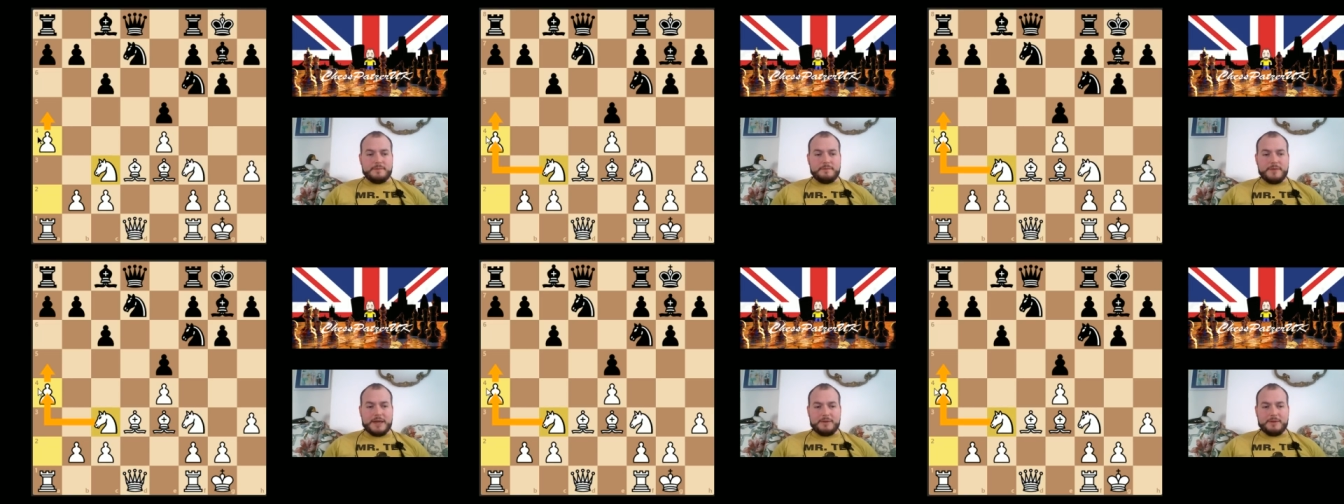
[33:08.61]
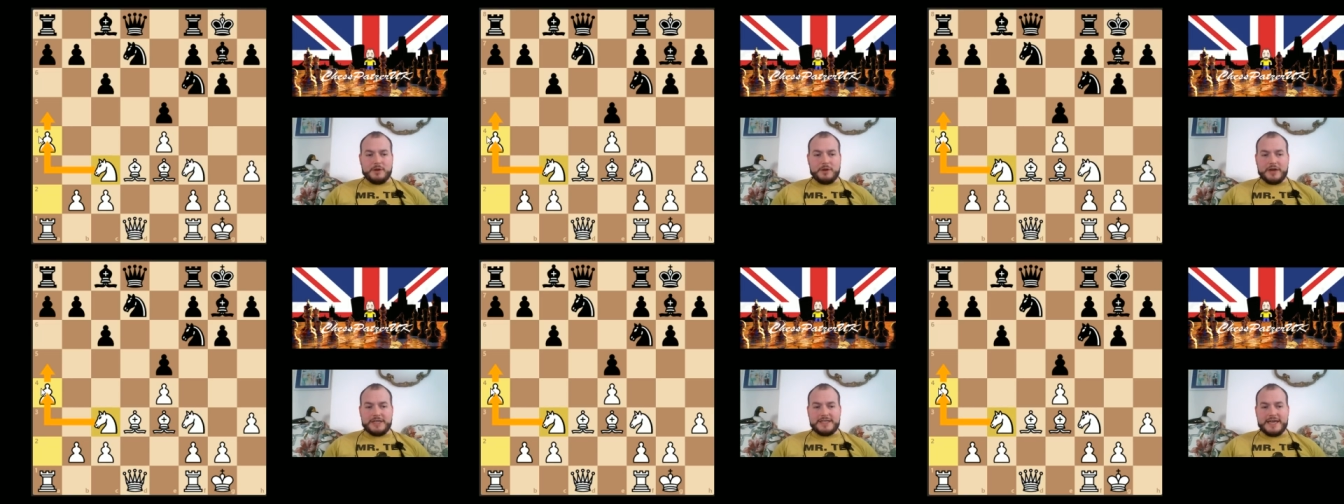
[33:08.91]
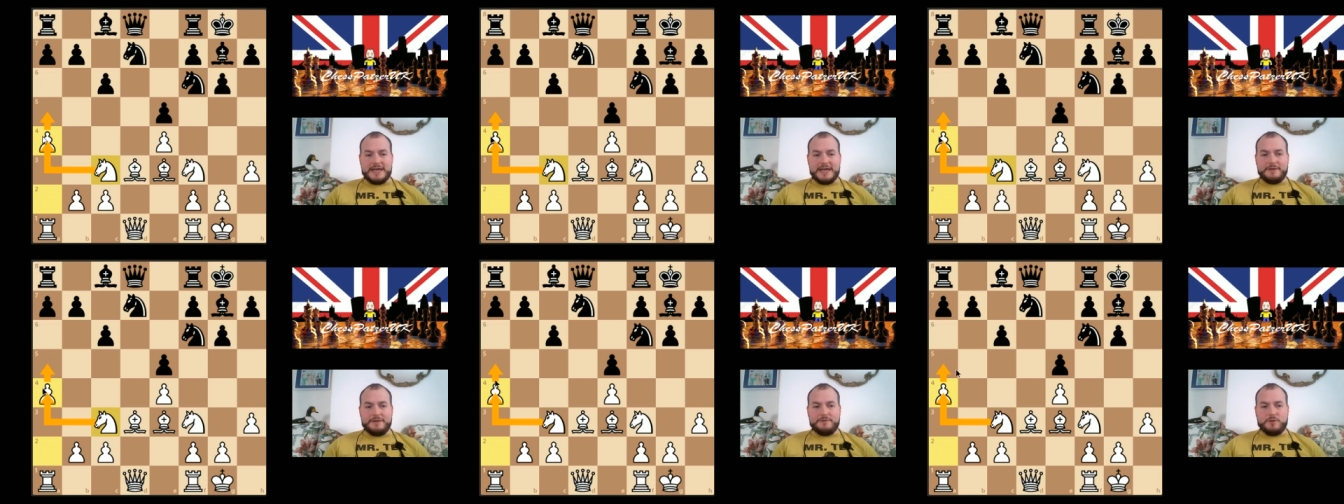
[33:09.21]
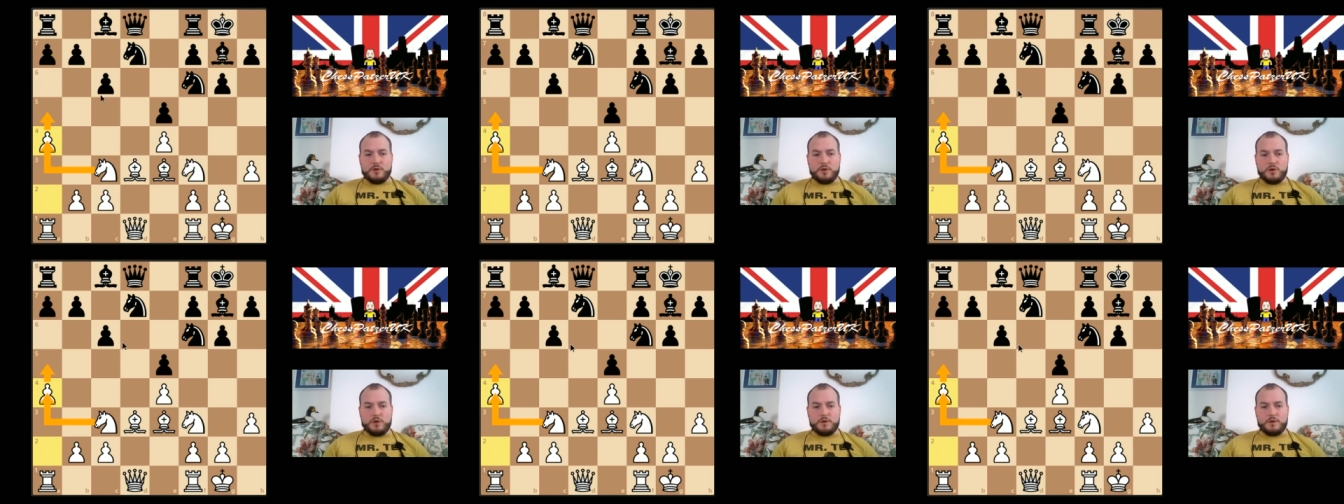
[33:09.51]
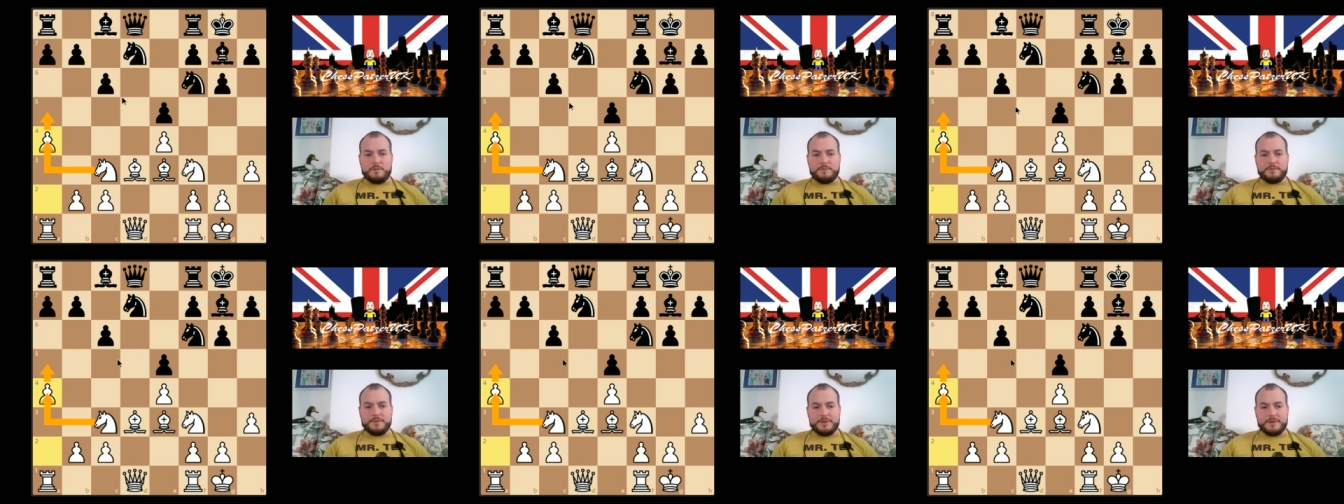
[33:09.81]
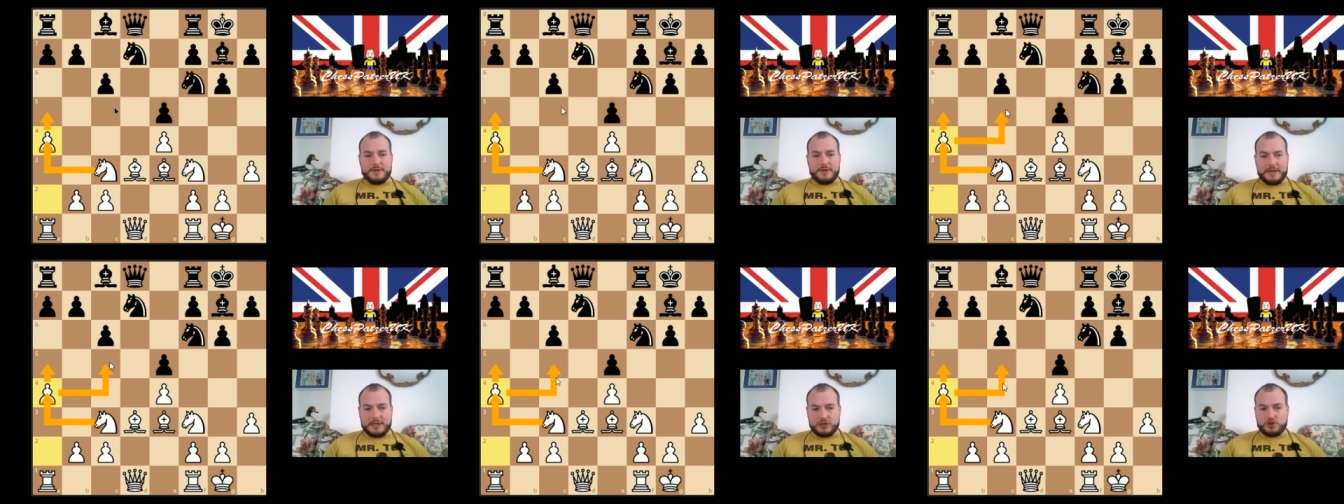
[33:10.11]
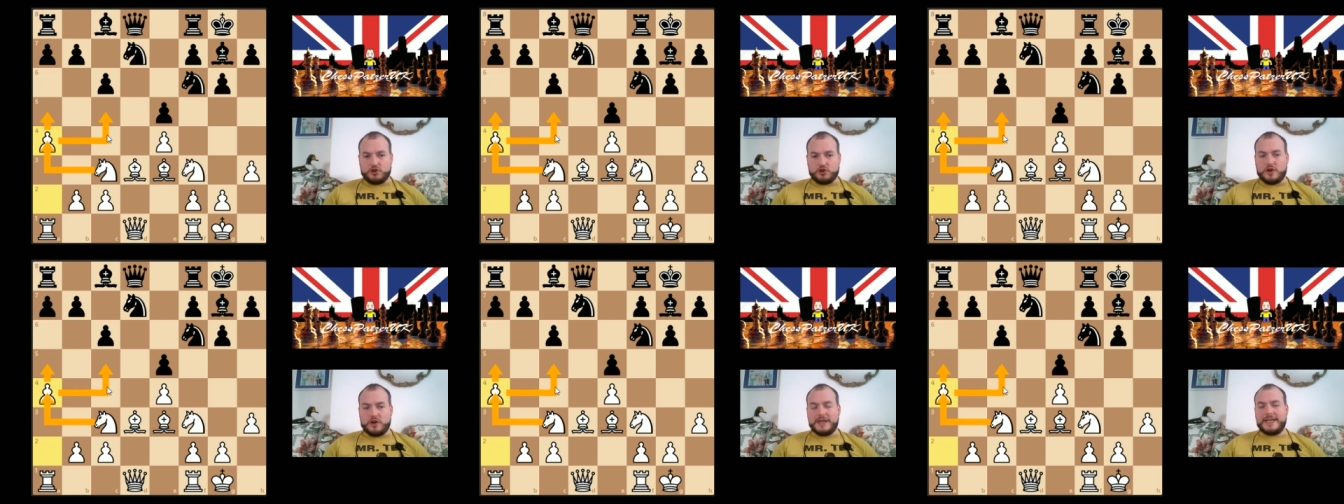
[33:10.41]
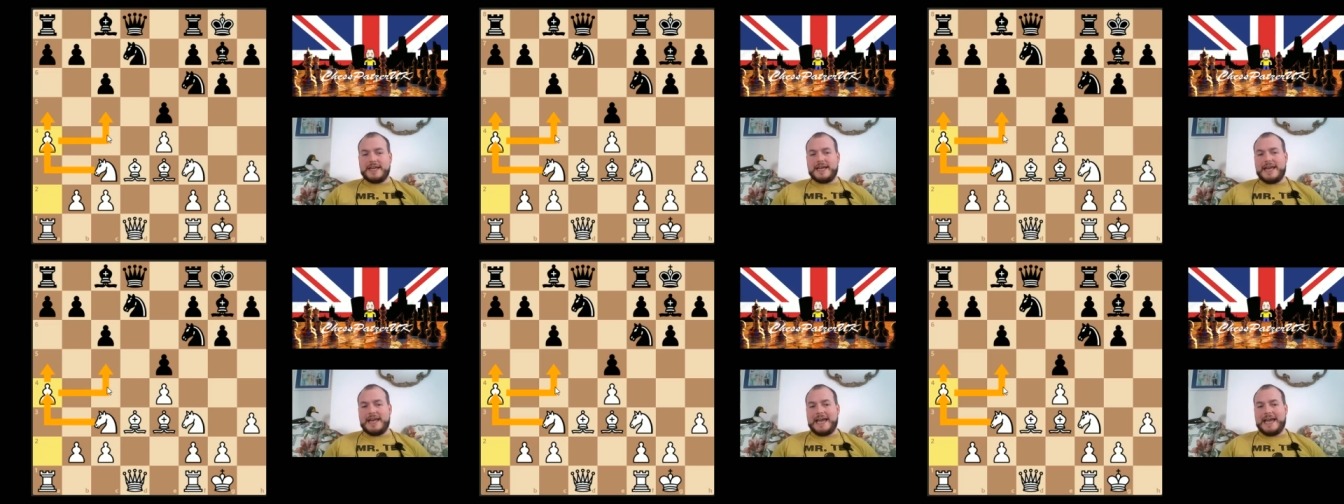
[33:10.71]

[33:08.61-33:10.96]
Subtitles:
play a knight into A4 and try and get